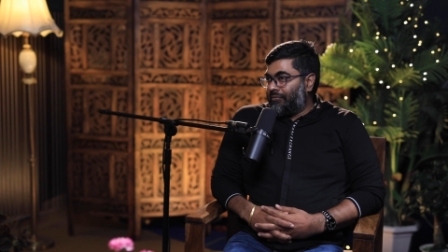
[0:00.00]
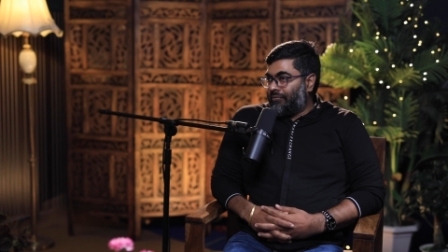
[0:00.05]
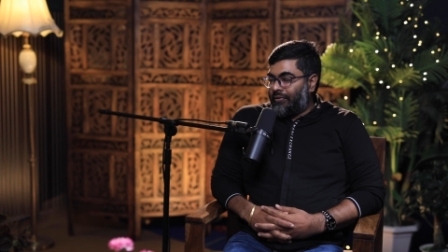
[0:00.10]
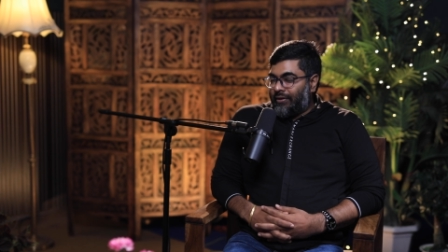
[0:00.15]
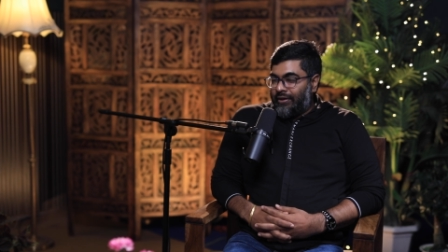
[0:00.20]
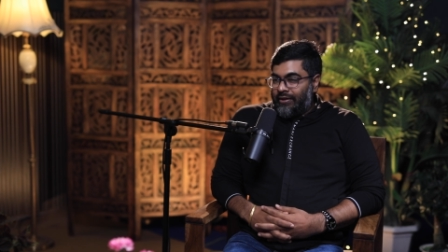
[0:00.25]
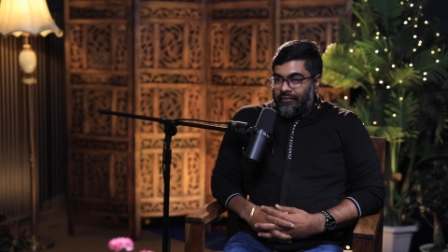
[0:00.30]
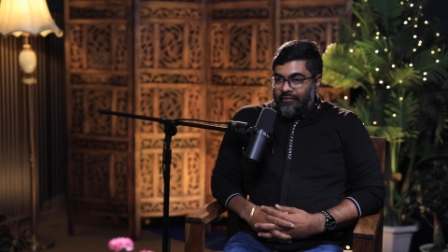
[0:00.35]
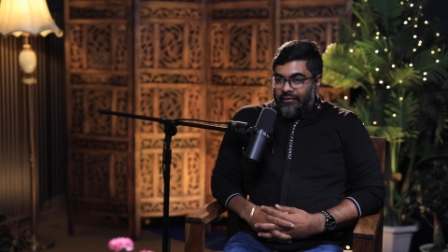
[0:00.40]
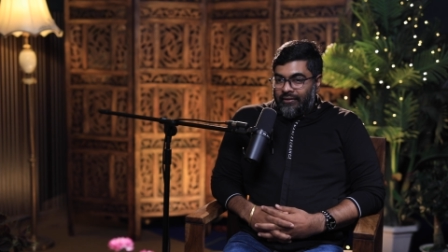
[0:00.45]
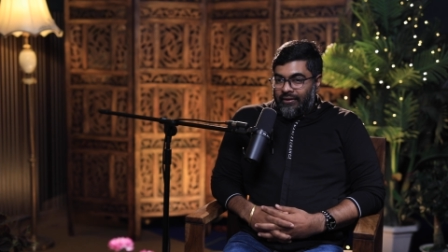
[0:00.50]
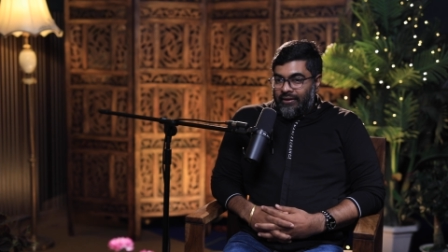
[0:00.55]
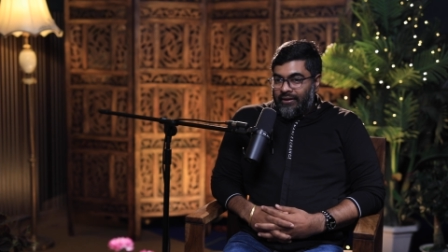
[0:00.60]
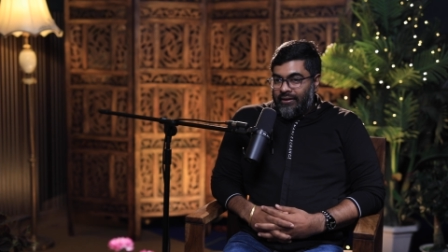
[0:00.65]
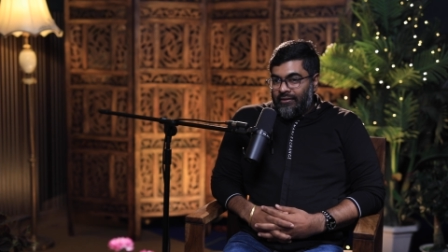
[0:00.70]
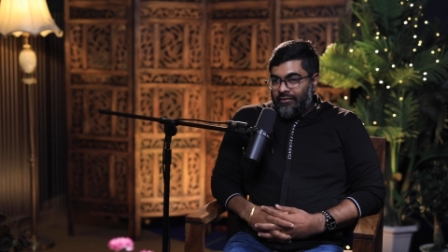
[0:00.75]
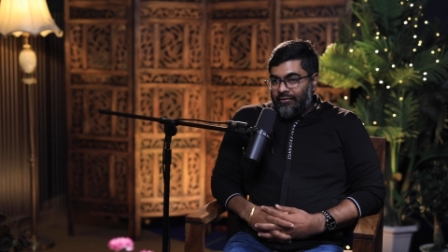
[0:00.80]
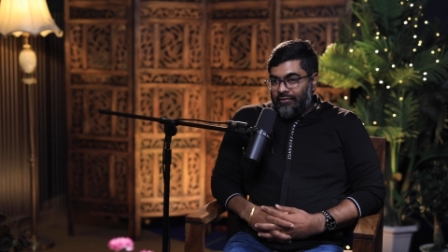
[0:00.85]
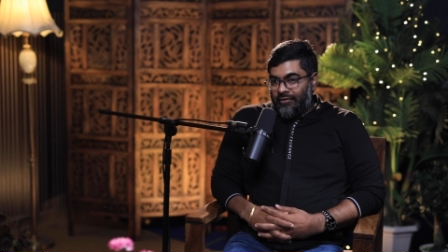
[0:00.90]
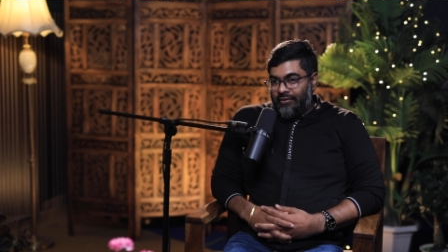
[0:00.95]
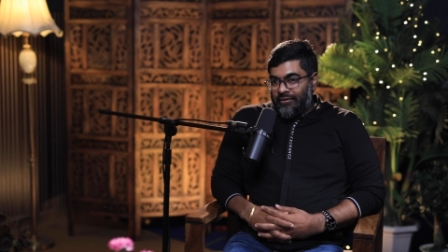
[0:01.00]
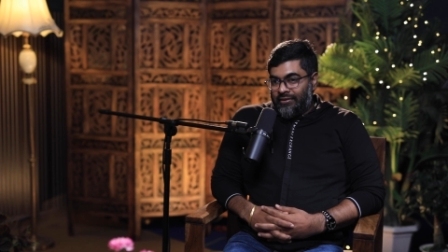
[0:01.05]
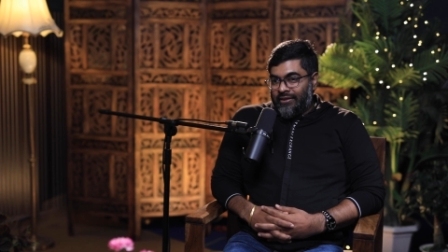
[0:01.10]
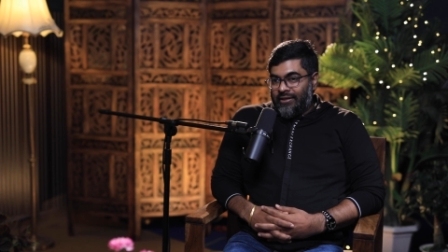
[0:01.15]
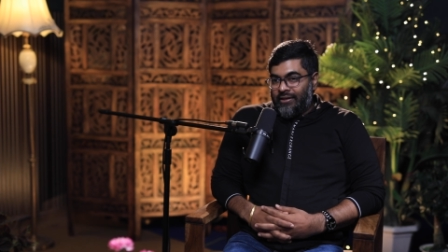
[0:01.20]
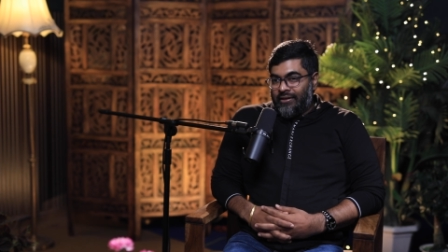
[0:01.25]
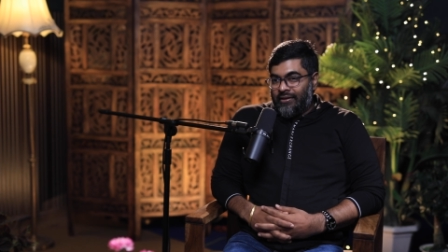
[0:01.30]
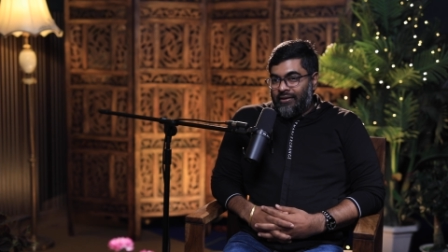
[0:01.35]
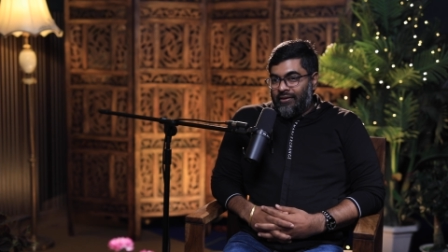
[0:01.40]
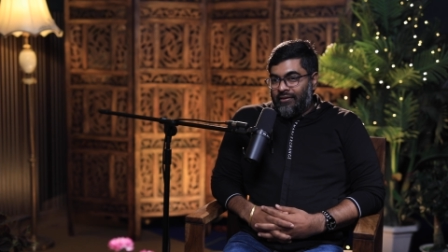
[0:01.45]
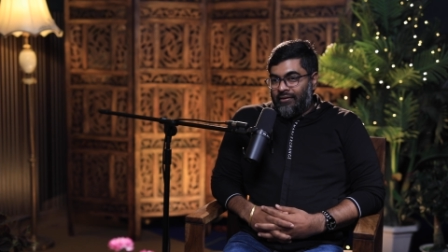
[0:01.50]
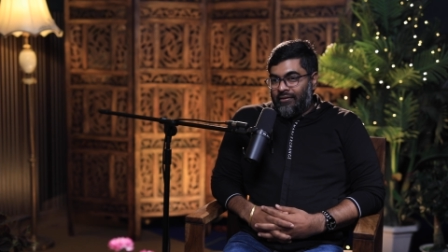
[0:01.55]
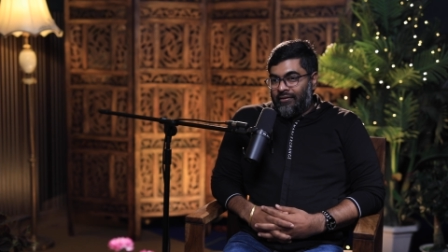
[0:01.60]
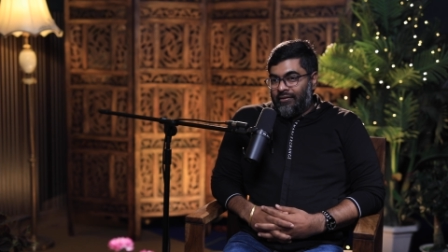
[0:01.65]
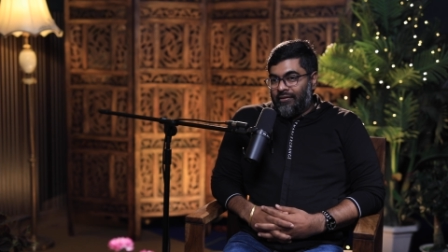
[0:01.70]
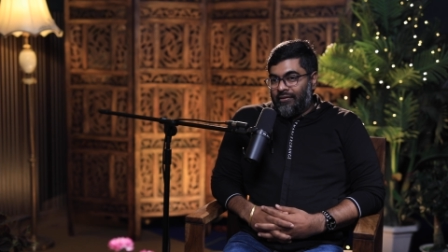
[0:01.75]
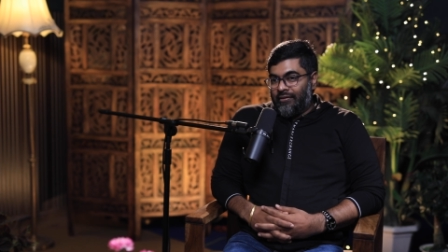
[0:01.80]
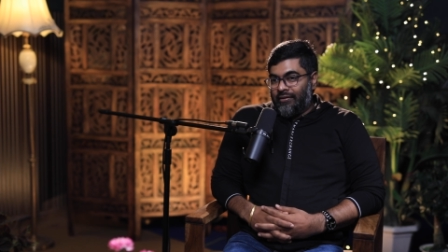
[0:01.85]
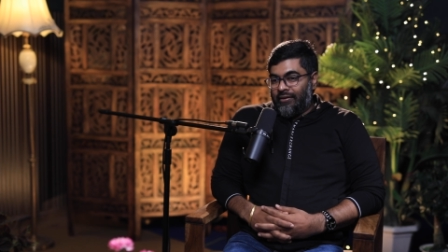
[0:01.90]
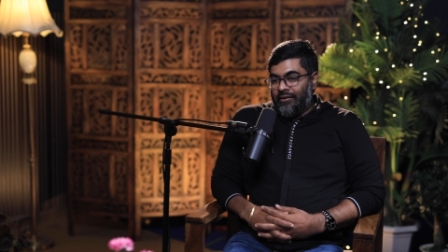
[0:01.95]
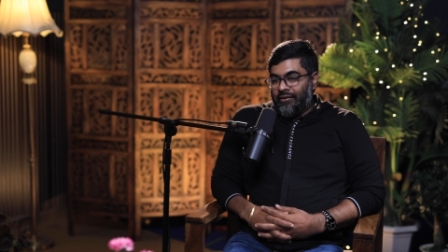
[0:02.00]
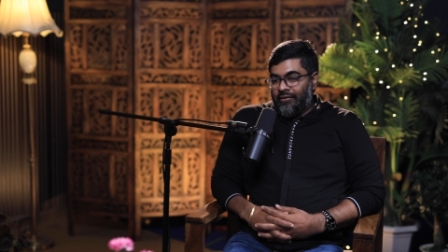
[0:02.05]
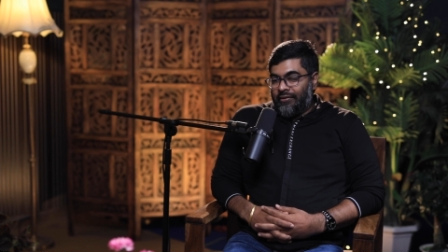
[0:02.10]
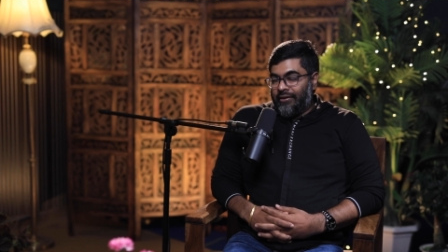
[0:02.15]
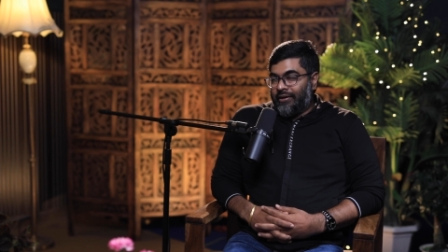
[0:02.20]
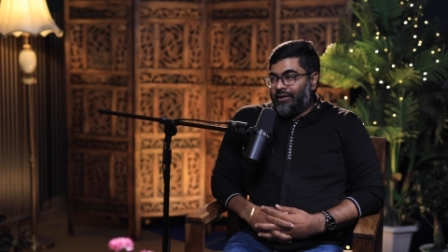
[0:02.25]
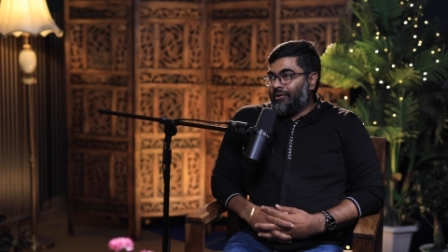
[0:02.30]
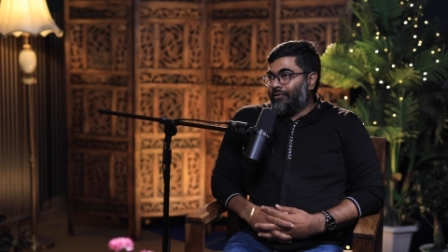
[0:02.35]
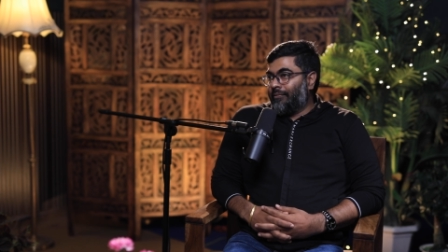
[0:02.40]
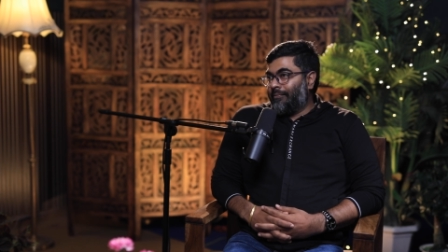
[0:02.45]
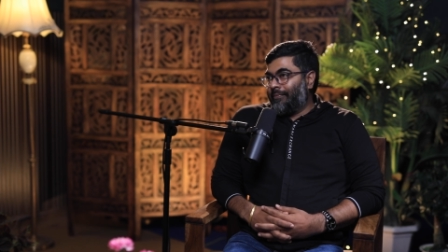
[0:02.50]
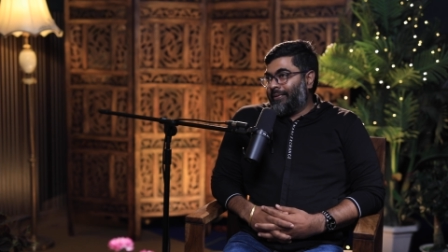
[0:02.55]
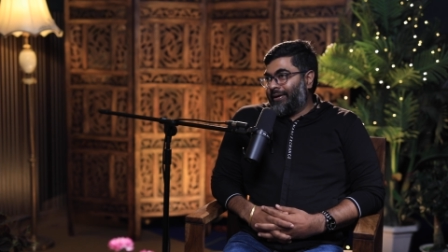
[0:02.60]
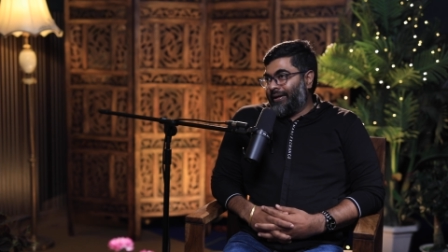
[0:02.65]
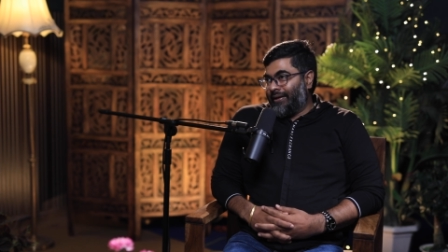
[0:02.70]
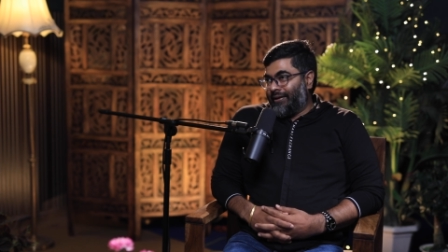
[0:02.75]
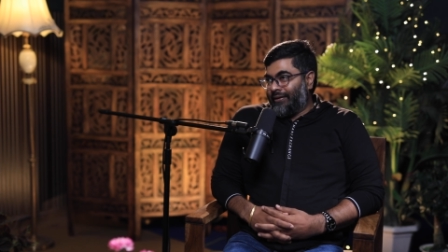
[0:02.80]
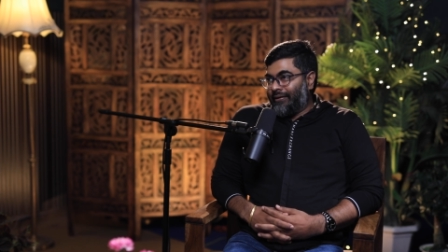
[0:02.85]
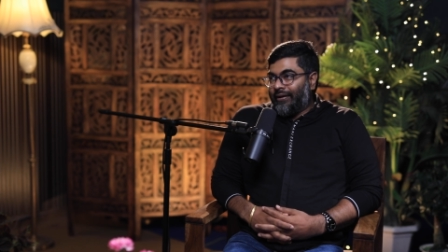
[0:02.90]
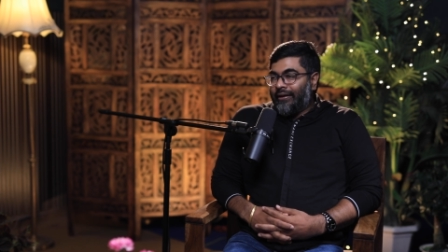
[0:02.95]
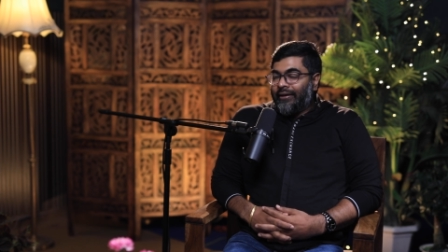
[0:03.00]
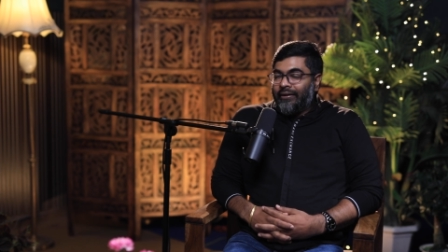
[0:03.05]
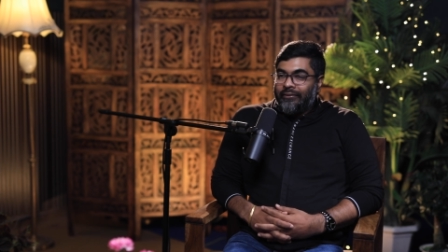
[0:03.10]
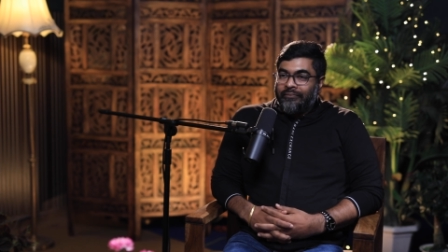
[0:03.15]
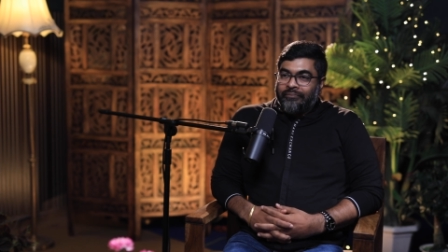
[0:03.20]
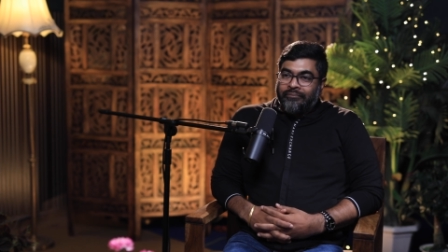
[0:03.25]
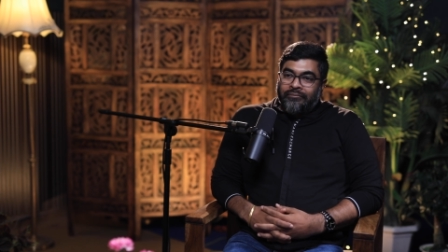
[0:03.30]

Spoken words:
whatever that is originated on, in your brain, right?